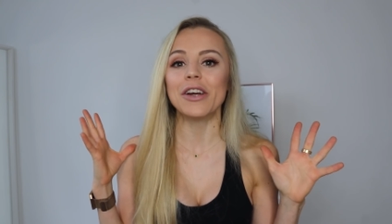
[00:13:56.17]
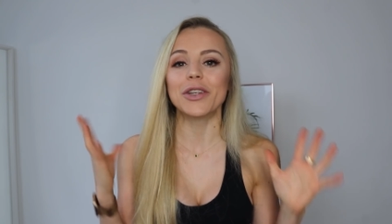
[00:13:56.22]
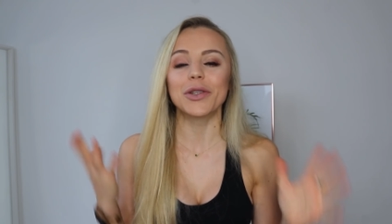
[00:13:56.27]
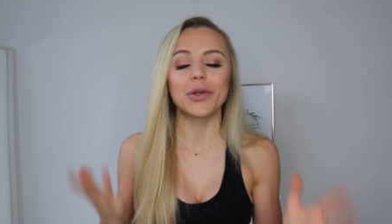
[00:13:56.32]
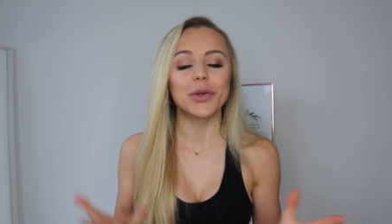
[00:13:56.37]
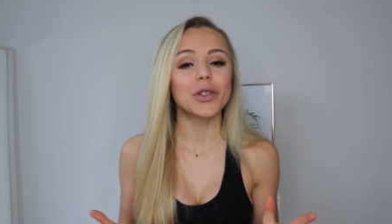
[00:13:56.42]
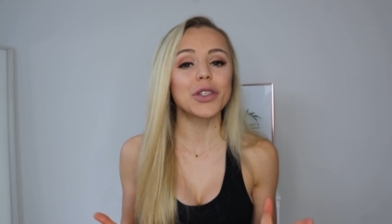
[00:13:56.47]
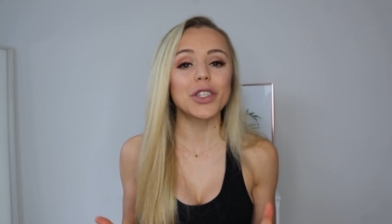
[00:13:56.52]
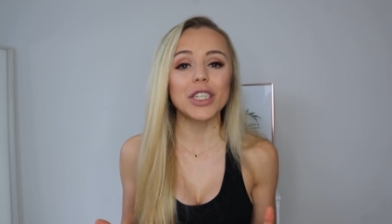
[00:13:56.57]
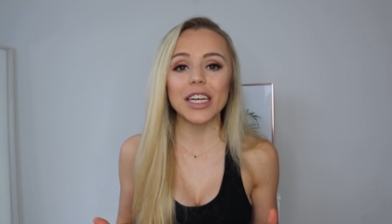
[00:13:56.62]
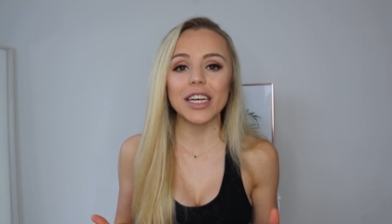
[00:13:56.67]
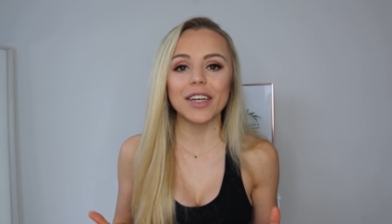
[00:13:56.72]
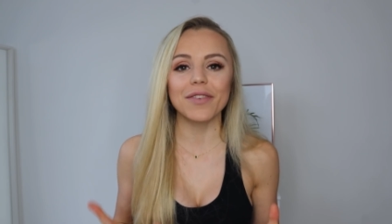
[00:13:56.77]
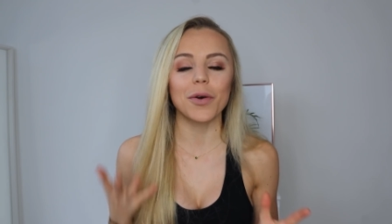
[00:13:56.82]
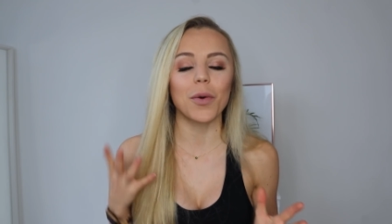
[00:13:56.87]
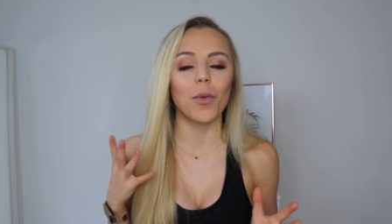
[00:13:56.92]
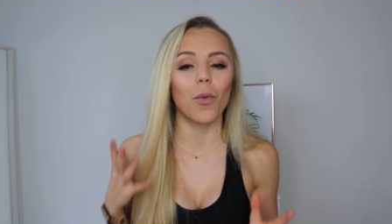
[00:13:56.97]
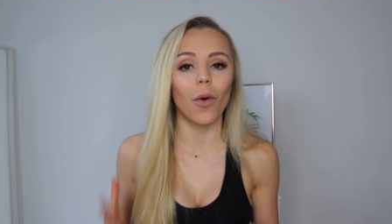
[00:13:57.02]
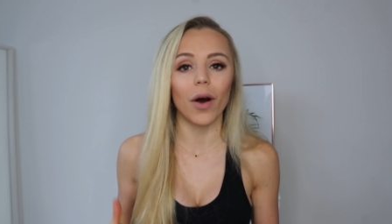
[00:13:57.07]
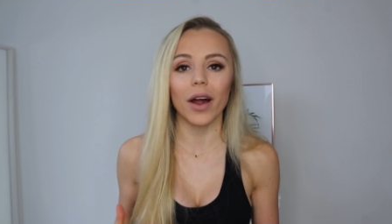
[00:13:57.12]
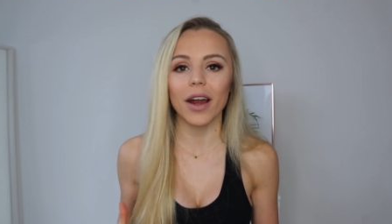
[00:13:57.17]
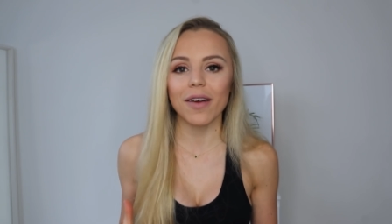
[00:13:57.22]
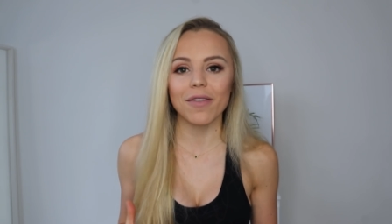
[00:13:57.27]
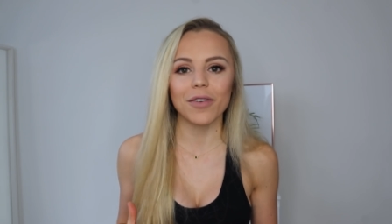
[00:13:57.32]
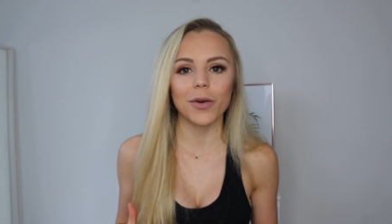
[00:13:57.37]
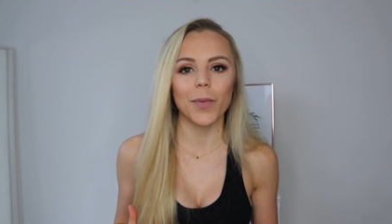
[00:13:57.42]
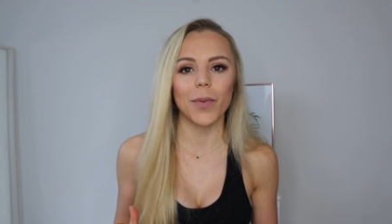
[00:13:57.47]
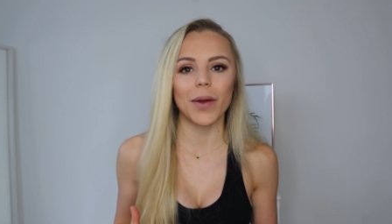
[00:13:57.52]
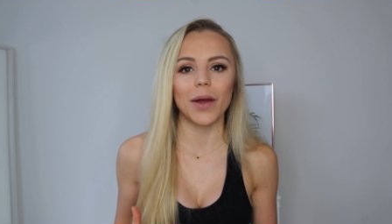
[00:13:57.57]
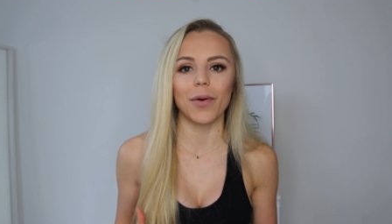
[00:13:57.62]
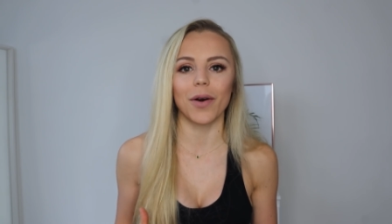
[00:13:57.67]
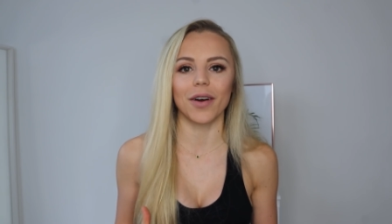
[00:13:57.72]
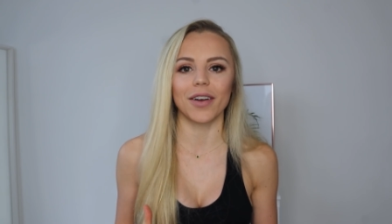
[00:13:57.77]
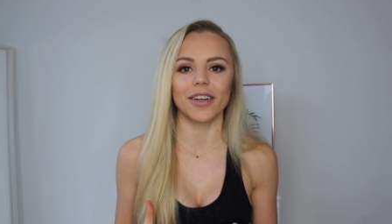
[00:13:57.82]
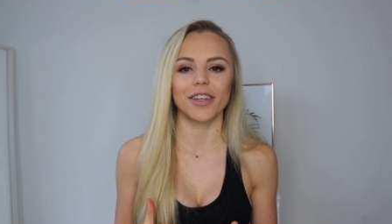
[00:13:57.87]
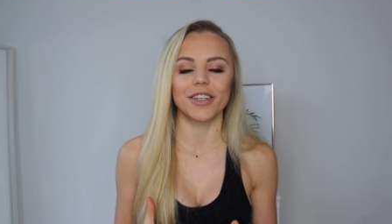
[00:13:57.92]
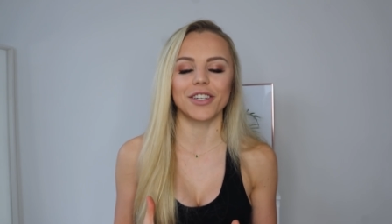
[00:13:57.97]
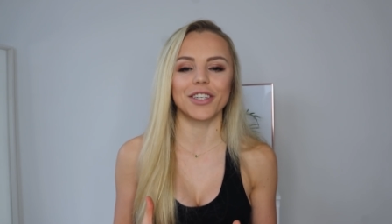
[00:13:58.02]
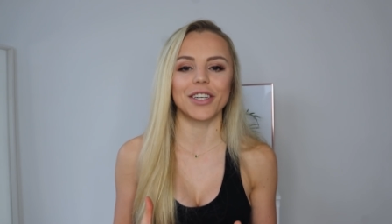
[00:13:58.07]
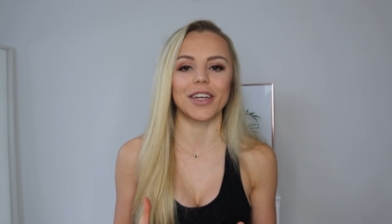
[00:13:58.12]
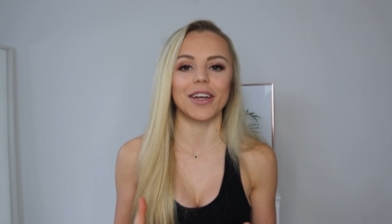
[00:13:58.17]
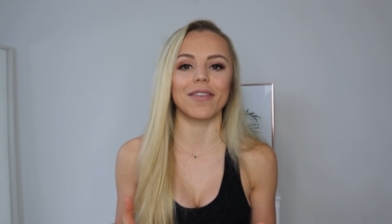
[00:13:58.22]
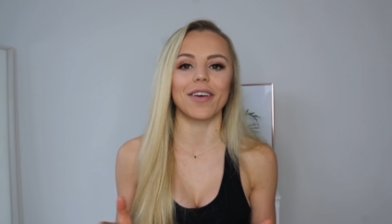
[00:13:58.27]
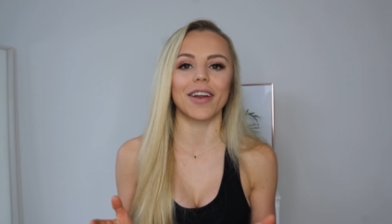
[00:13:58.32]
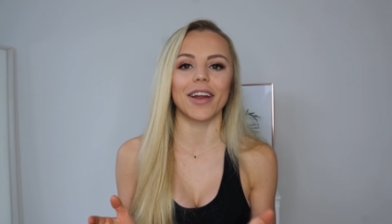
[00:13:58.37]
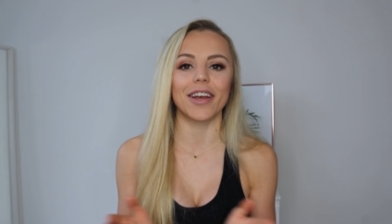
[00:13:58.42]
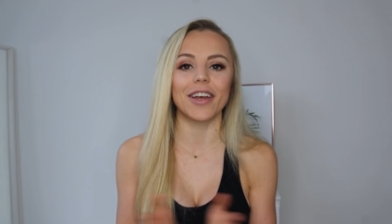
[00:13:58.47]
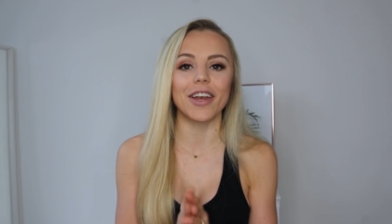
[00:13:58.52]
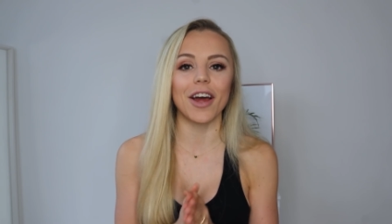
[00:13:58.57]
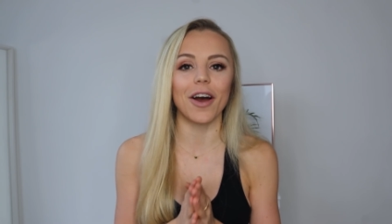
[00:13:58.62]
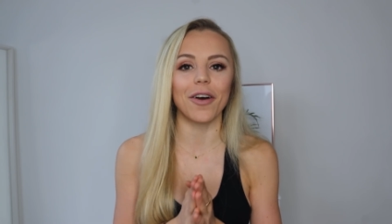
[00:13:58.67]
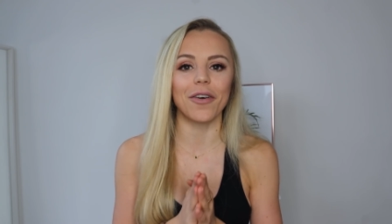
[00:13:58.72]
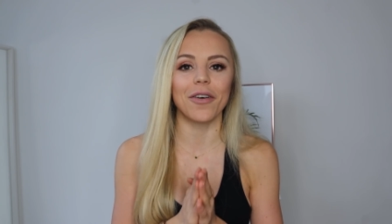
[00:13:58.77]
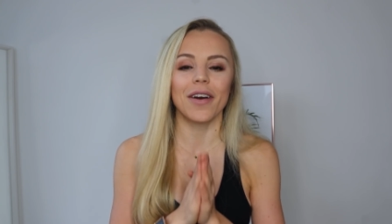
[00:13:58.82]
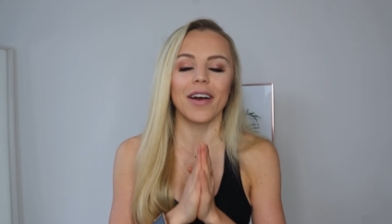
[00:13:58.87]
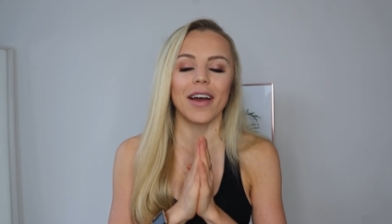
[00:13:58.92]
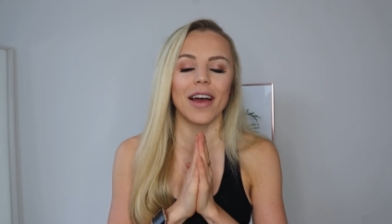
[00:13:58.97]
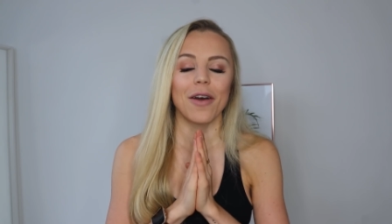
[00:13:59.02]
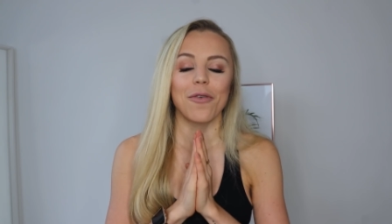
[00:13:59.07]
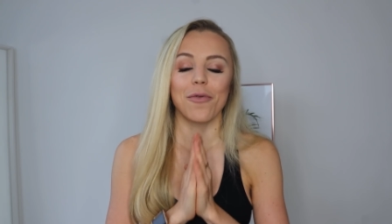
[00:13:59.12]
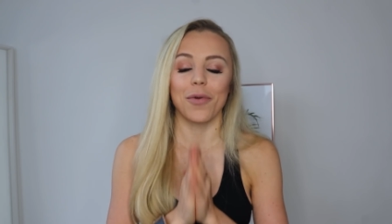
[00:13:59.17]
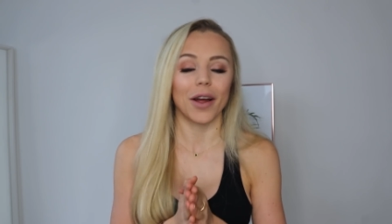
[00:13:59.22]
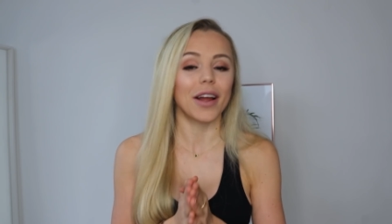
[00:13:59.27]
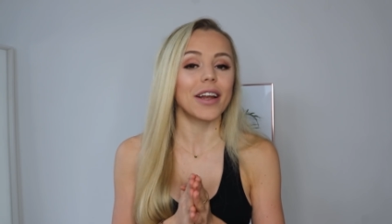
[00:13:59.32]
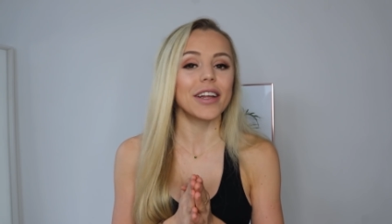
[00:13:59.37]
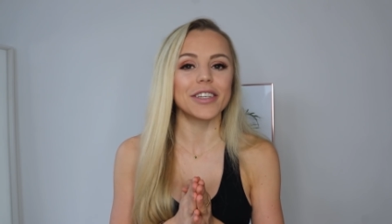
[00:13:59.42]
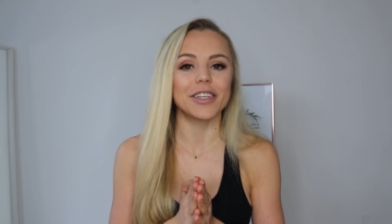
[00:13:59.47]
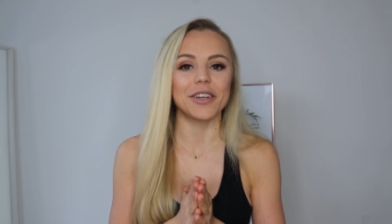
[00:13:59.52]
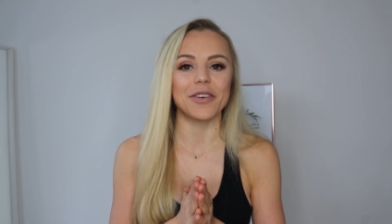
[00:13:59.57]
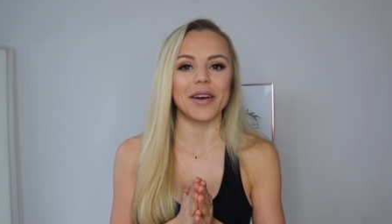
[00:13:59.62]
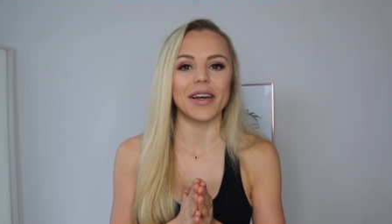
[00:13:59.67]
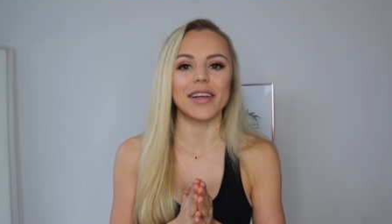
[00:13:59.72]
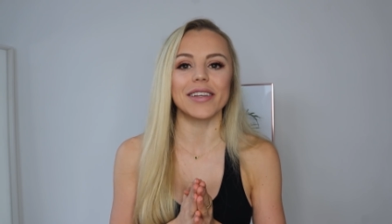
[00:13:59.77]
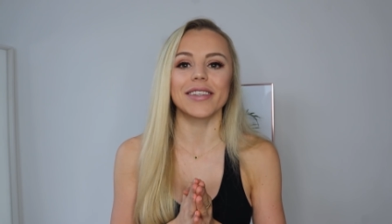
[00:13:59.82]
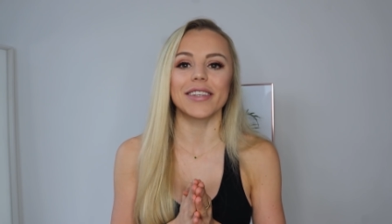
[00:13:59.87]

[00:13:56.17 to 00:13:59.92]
to achieve whatever we want to achieve, and I know we're gonna do it.